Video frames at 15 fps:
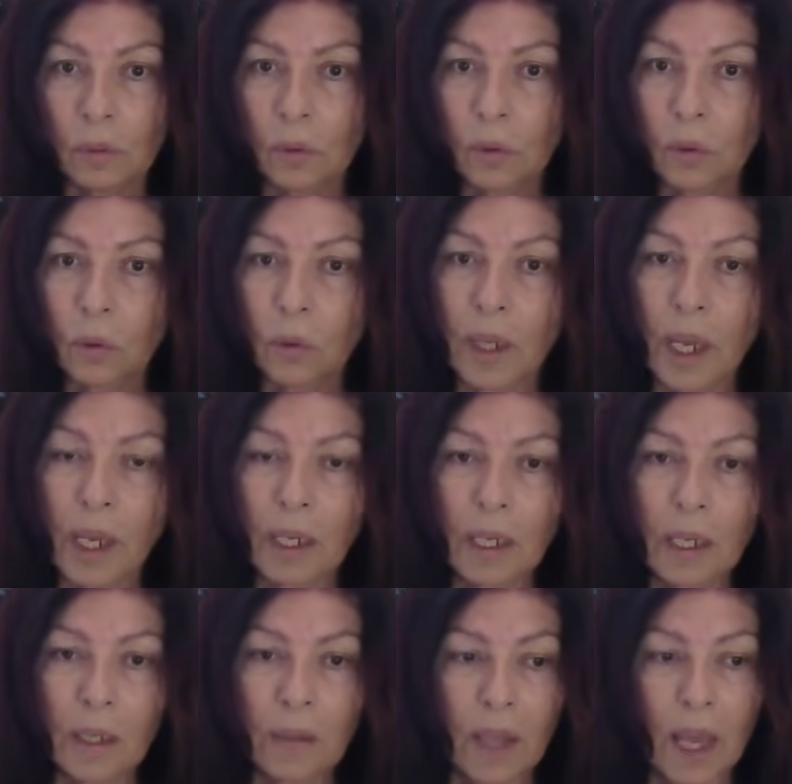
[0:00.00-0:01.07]

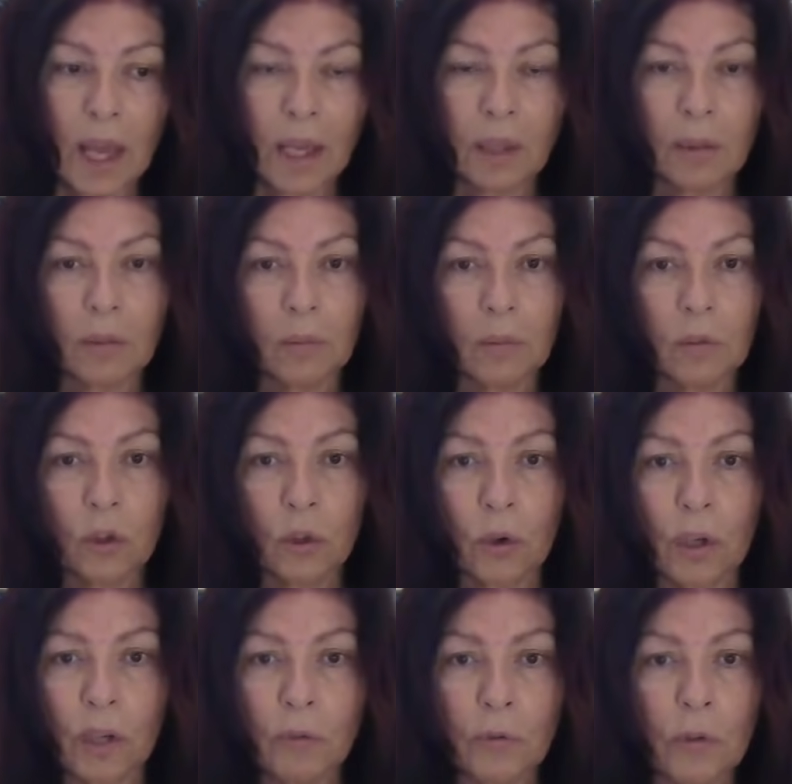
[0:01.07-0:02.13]
creating that
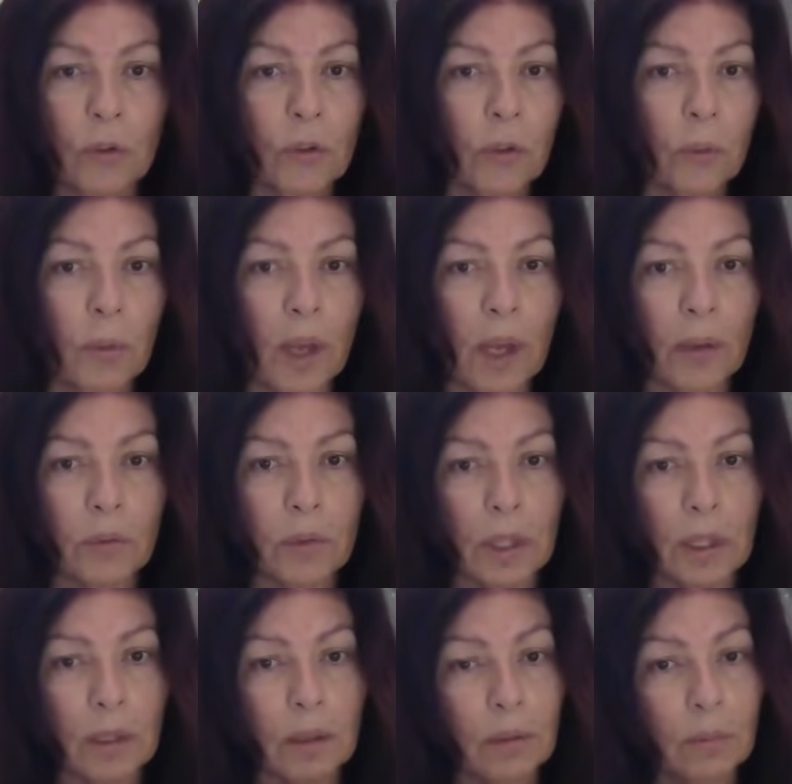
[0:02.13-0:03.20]
joyful
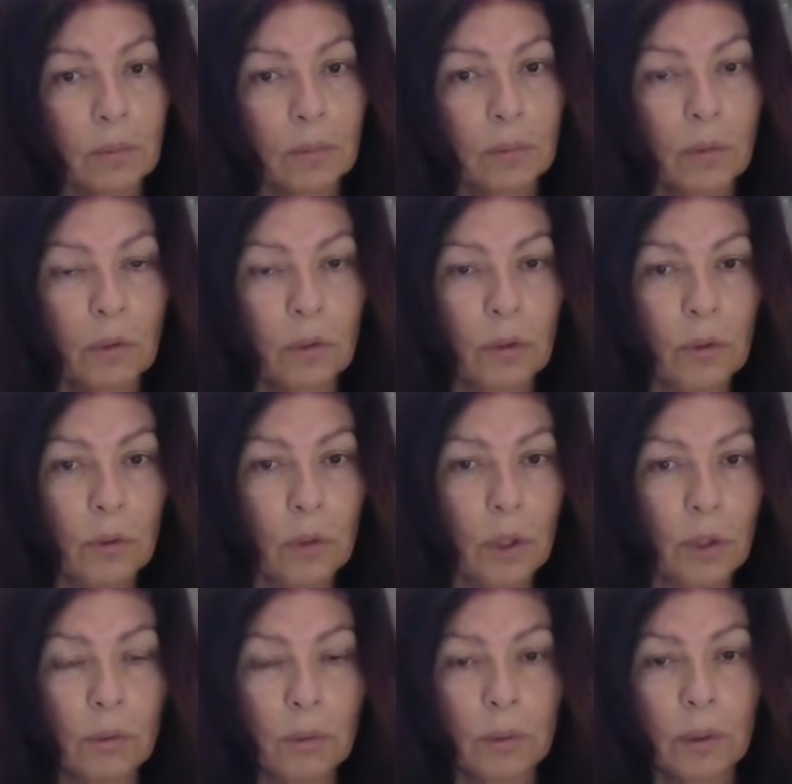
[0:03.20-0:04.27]
surrounding through
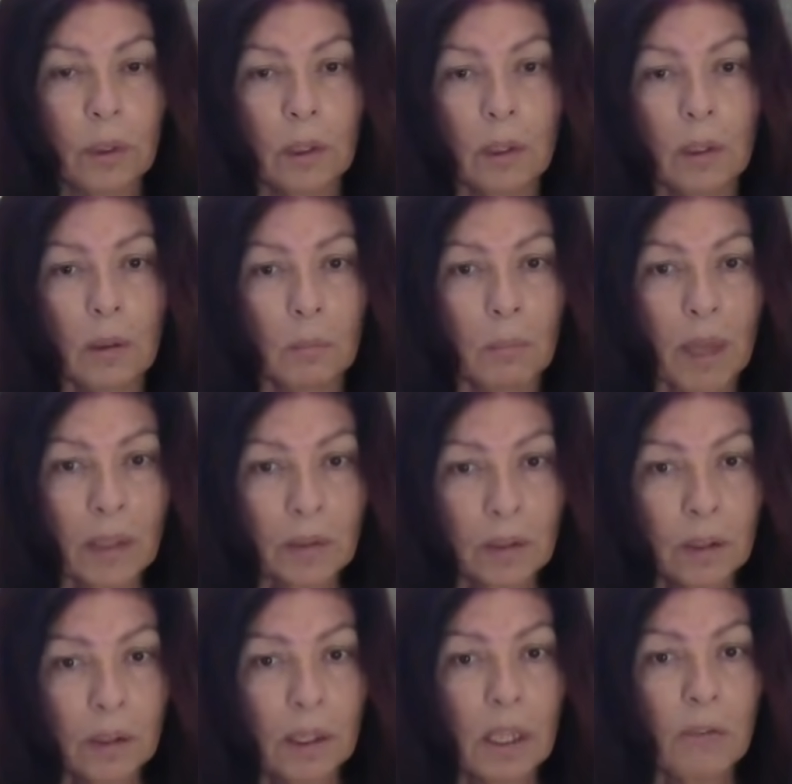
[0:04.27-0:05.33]
you,
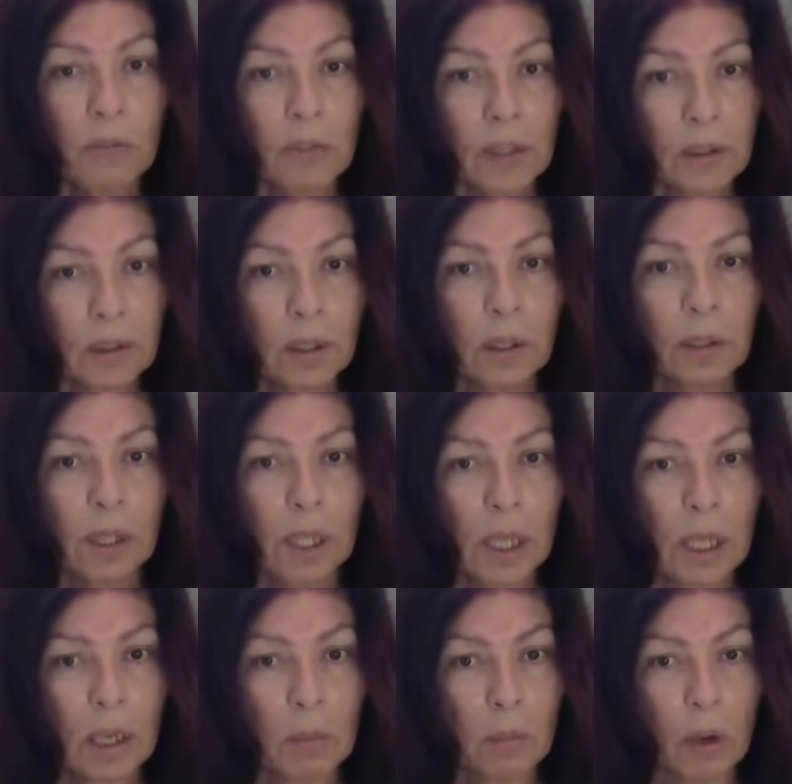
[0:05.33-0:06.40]
mentally,
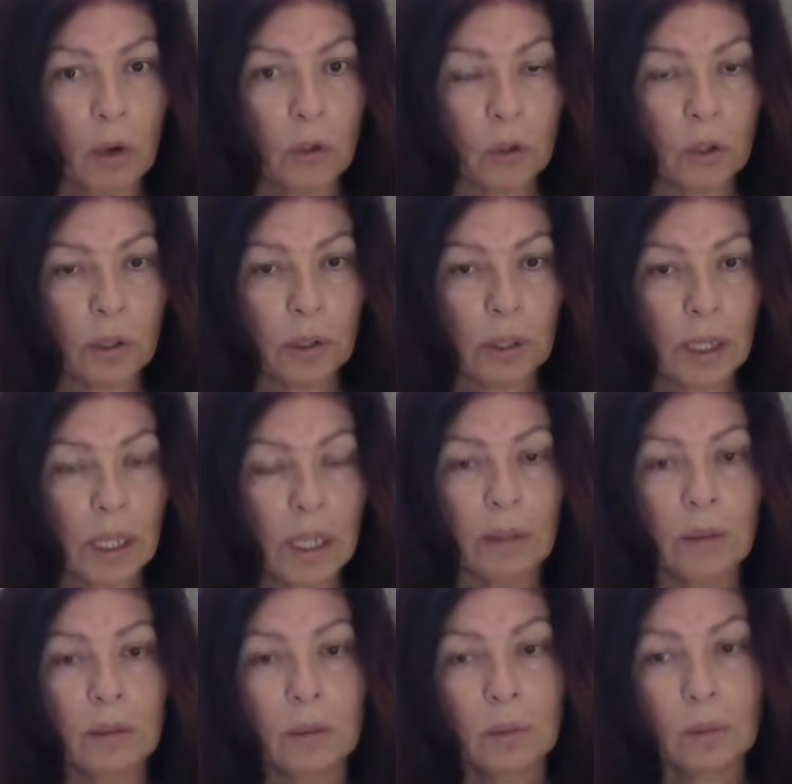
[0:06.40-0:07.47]
physically,
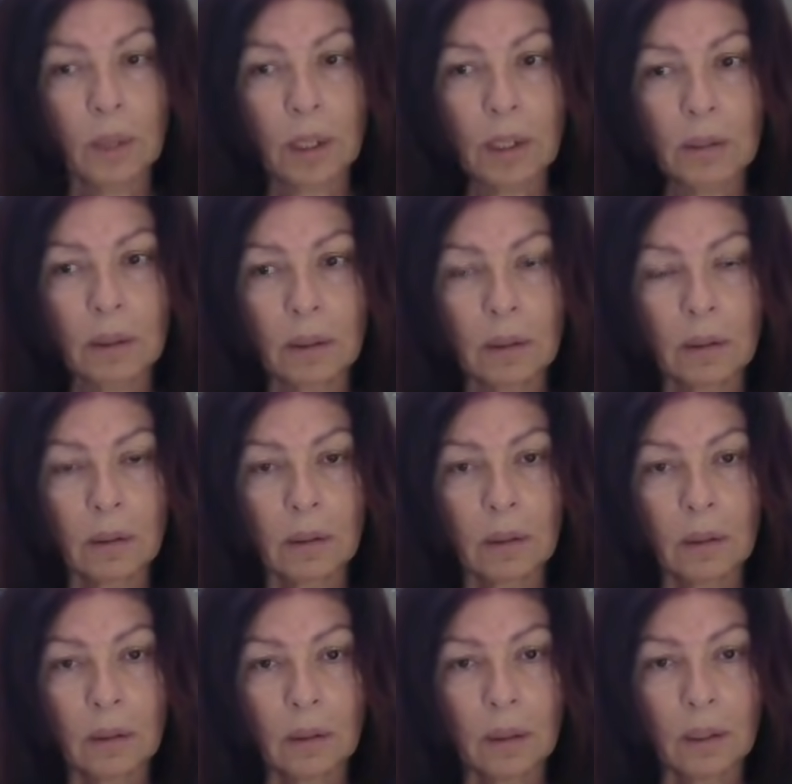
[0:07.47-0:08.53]
emotionally, right?
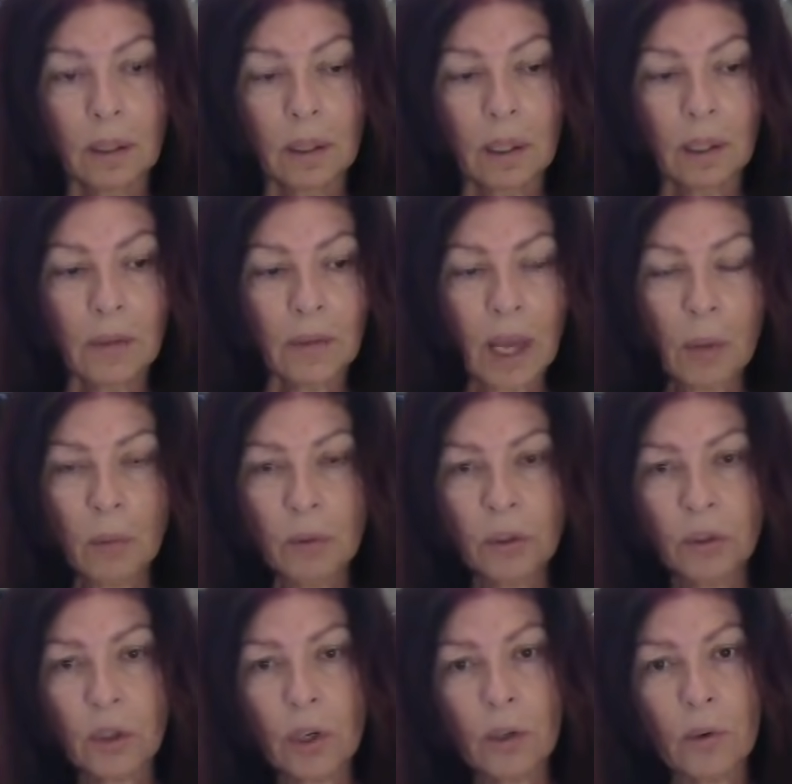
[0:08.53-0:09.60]
And that will
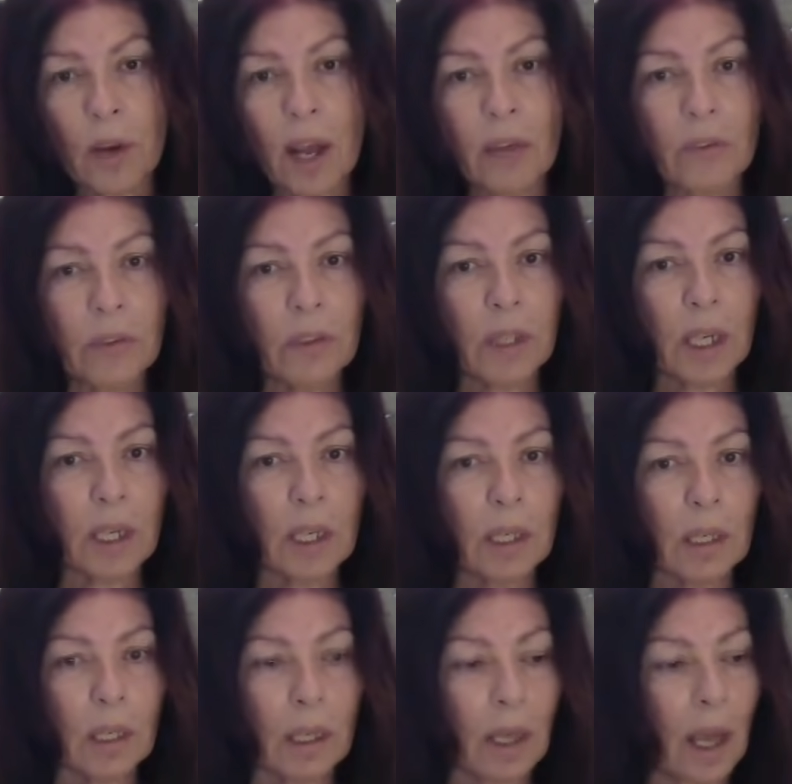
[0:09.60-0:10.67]
start
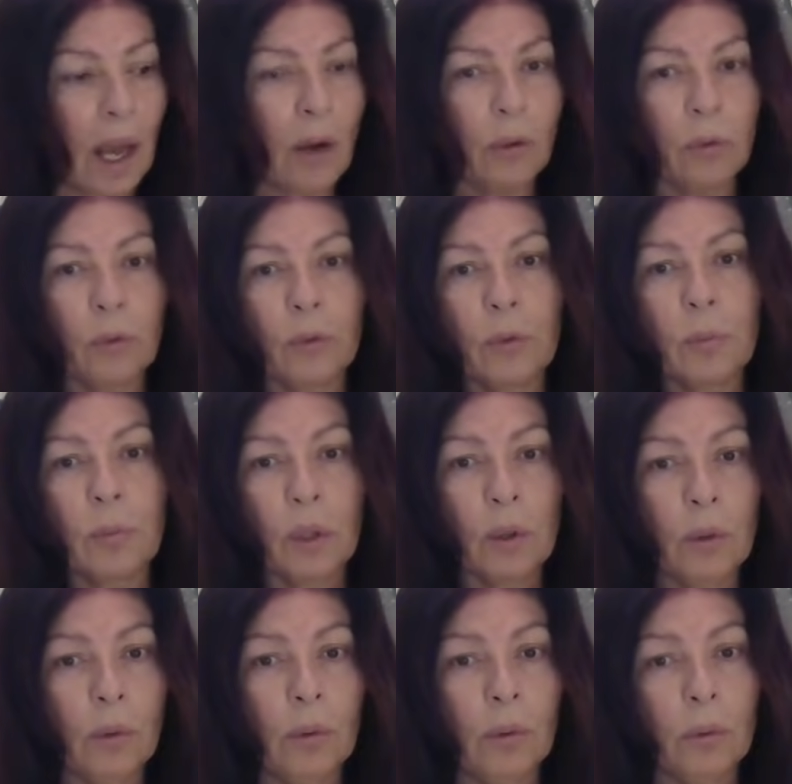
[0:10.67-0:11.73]
gravitating out from
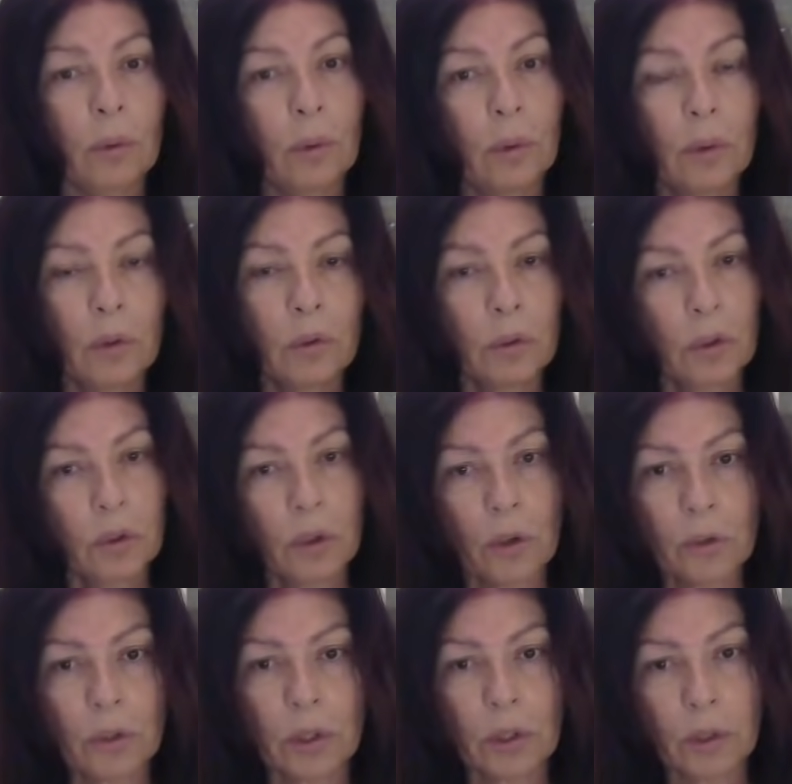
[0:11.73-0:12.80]
you to
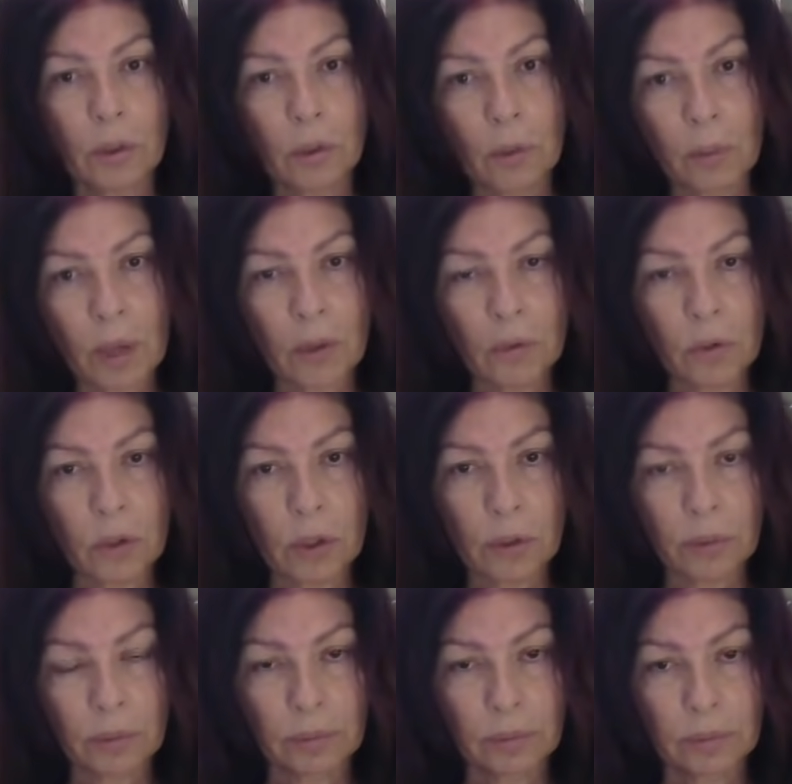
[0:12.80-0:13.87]
those that are around you,
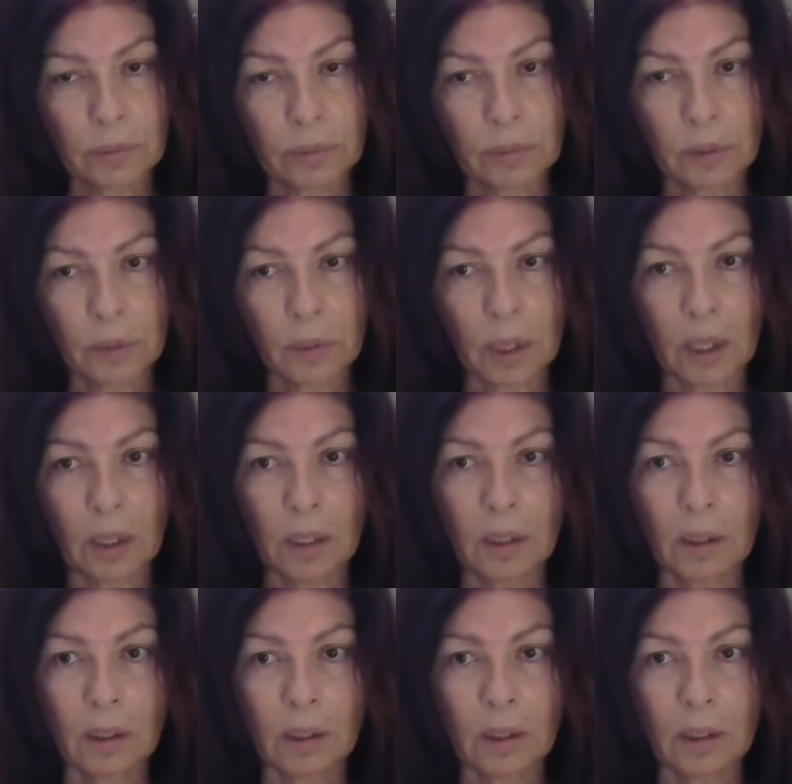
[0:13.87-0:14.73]
okay?